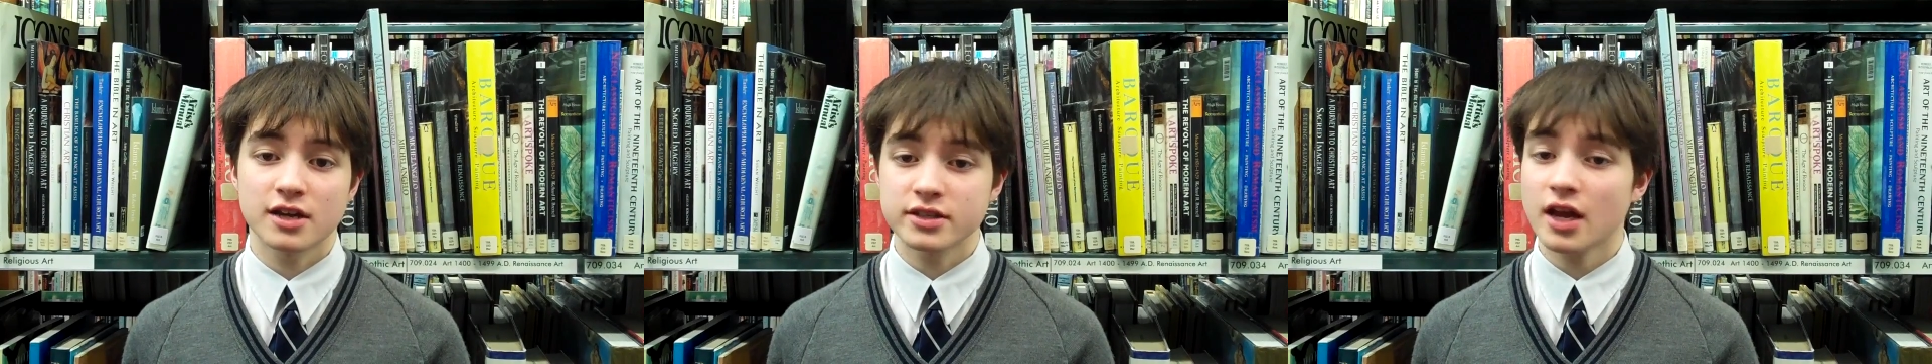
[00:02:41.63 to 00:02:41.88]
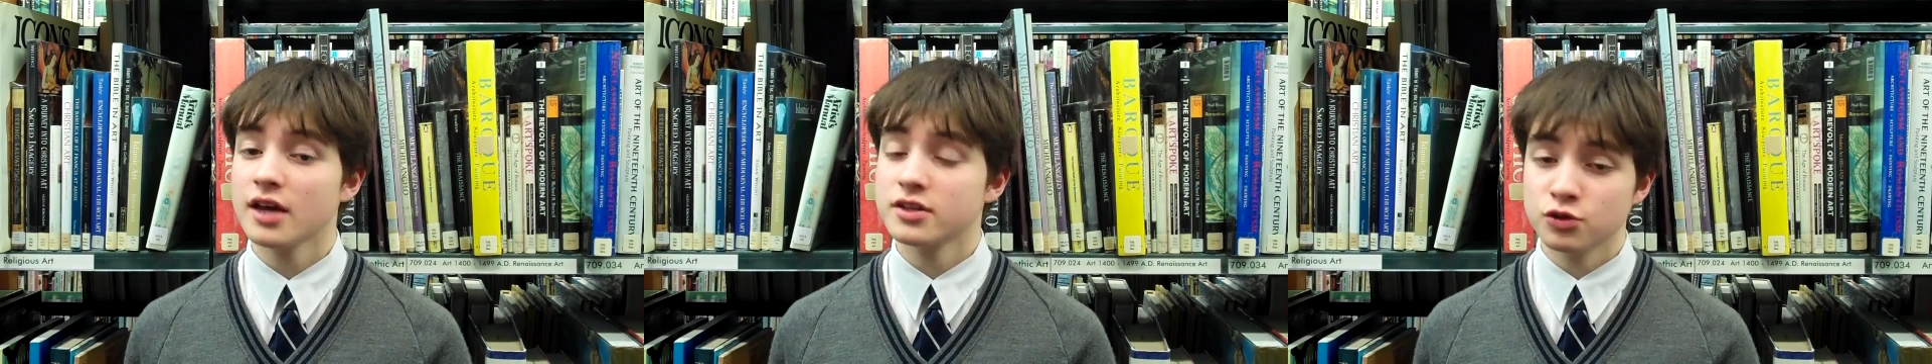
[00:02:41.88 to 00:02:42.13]
as
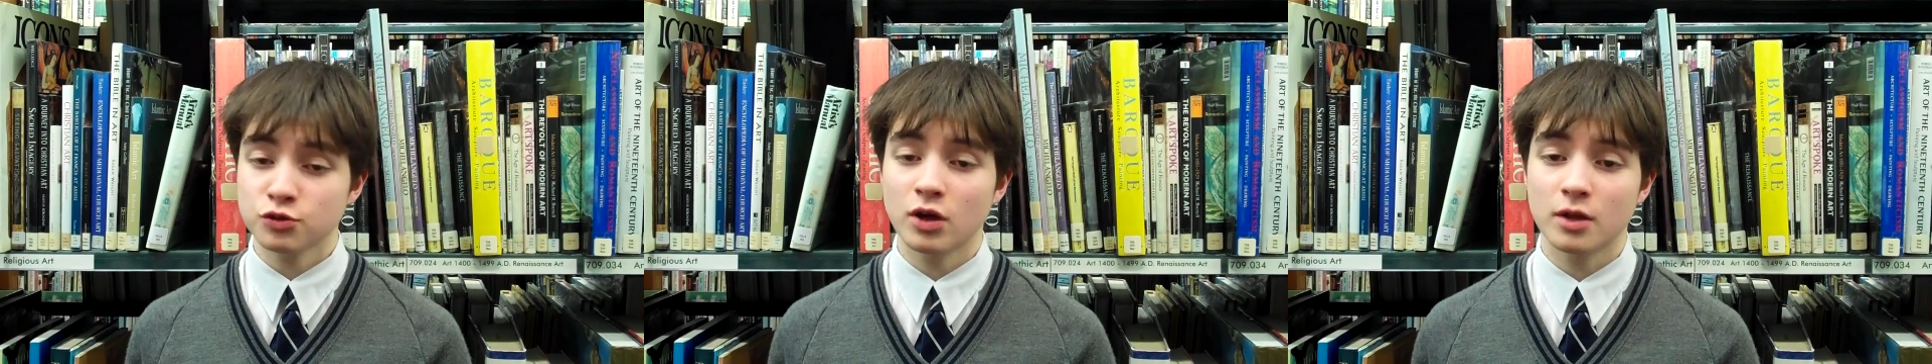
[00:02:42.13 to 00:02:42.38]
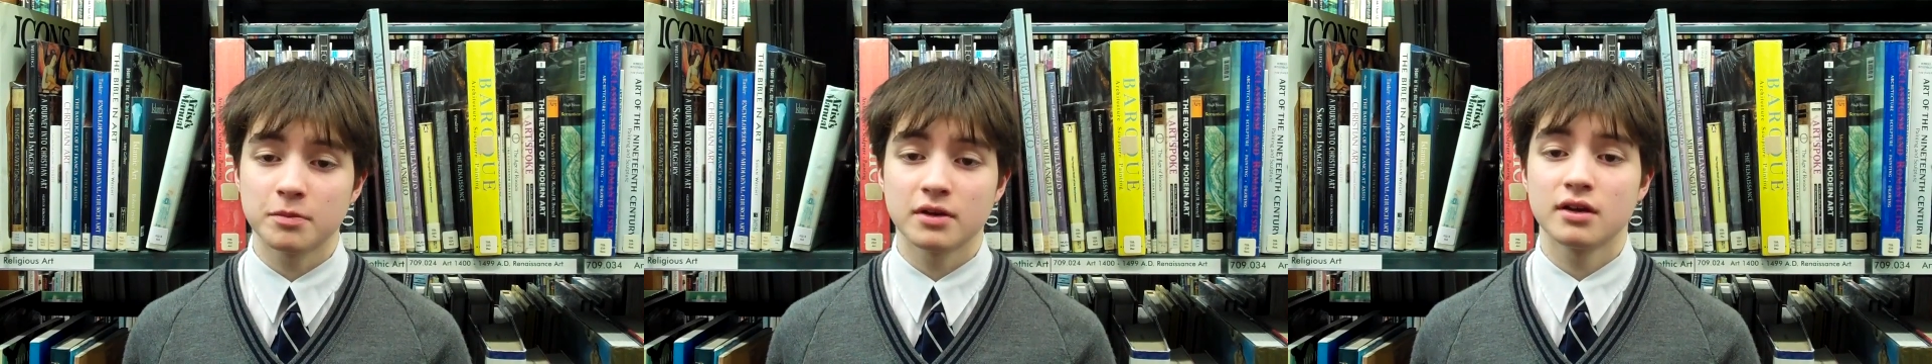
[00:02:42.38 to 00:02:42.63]

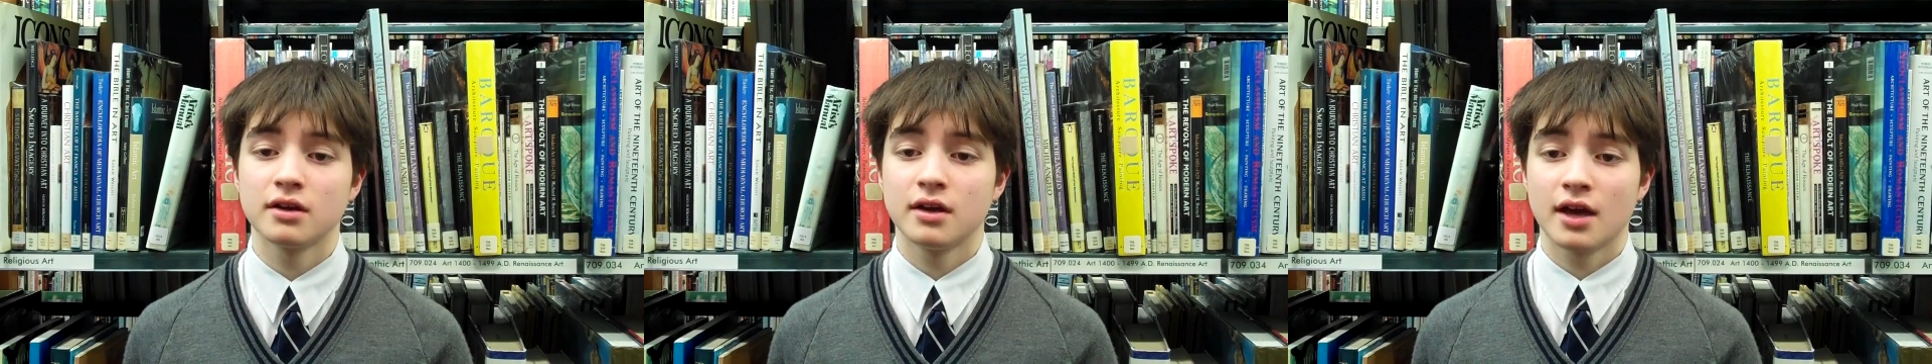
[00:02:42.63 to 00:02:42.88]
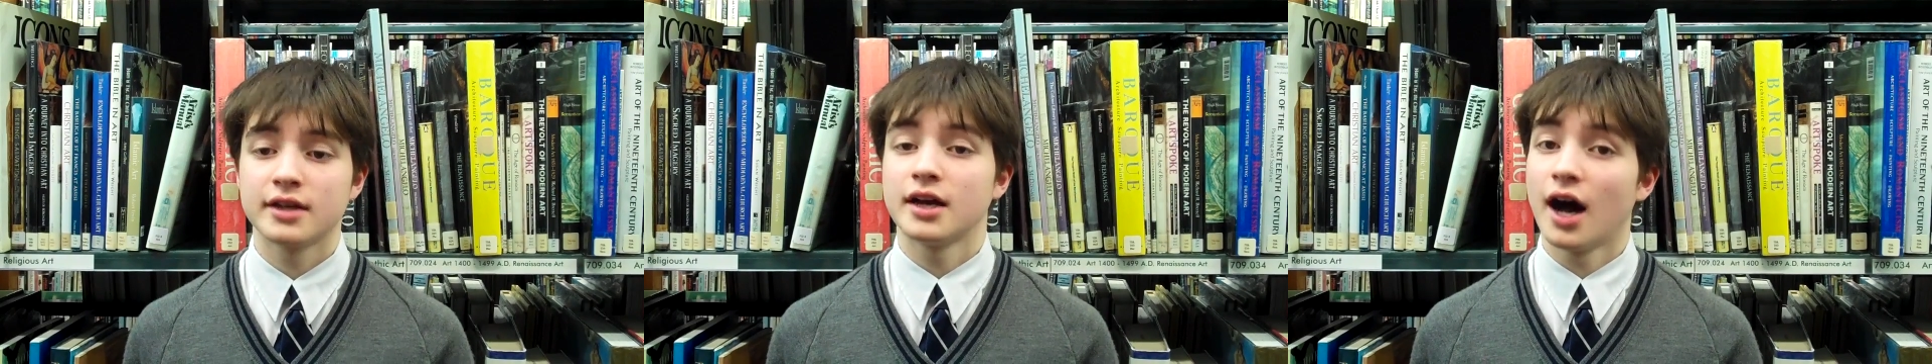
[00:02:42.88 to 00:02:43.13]
Atahualpa
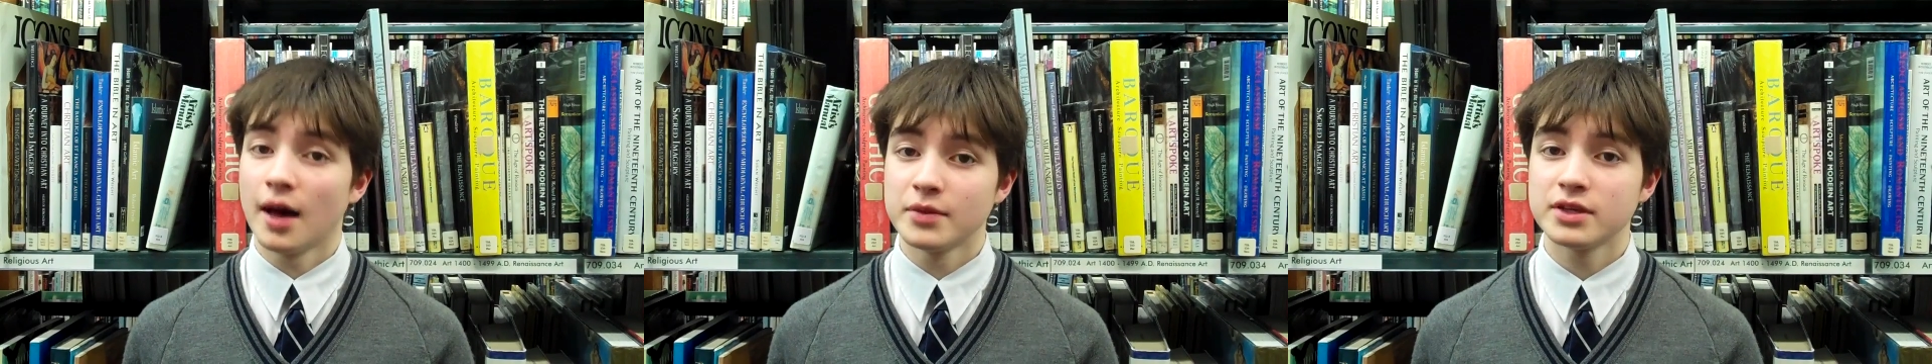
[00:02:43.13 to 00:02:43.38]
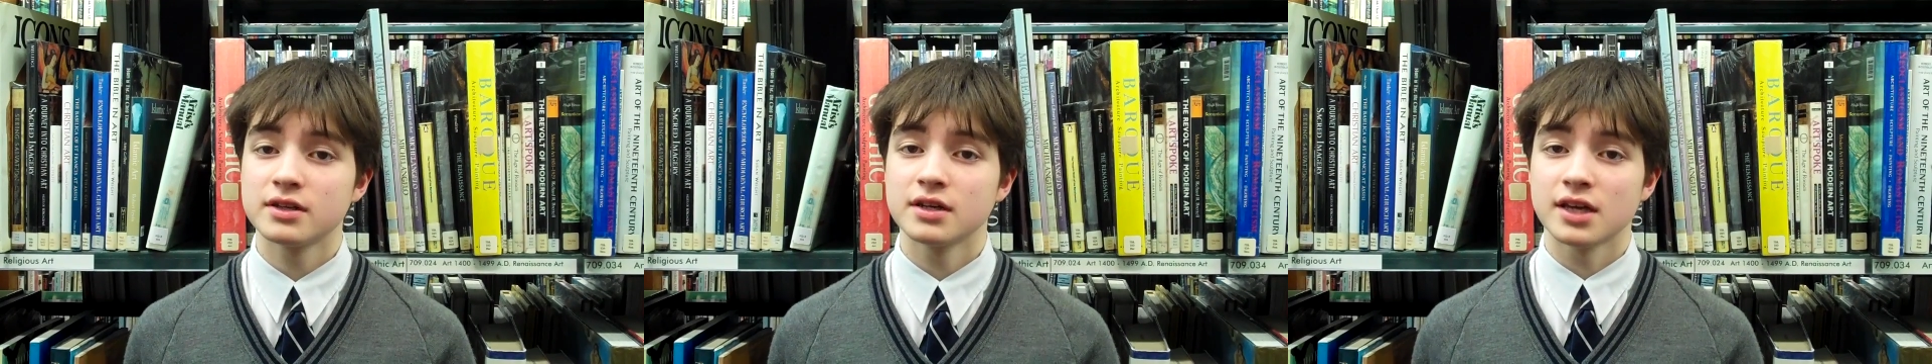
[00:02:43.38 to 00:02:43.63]
had
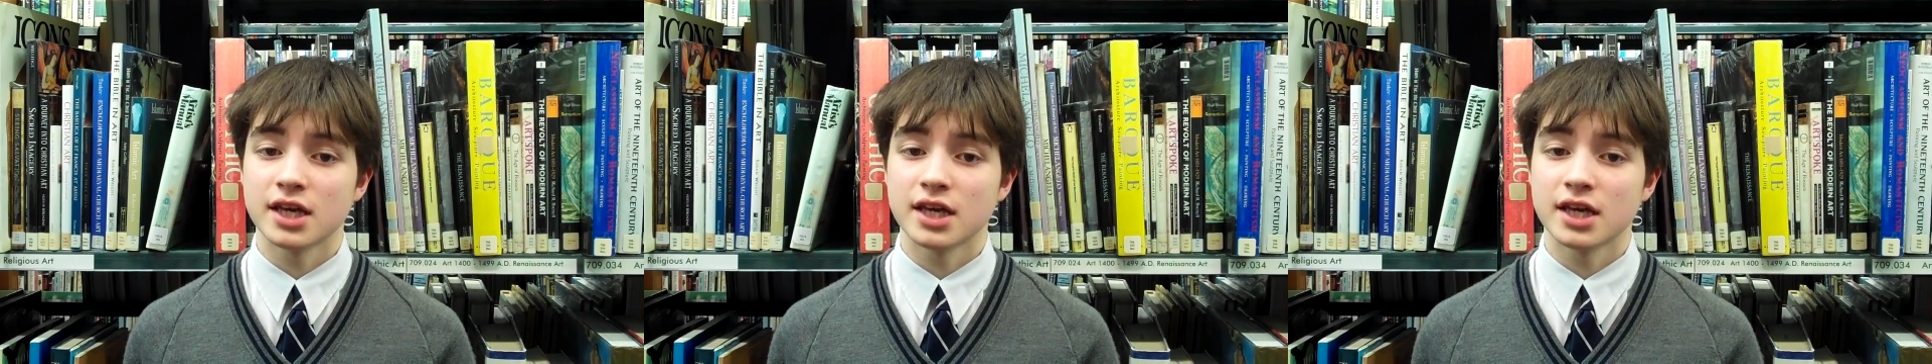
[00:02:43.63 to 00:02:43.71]
armored,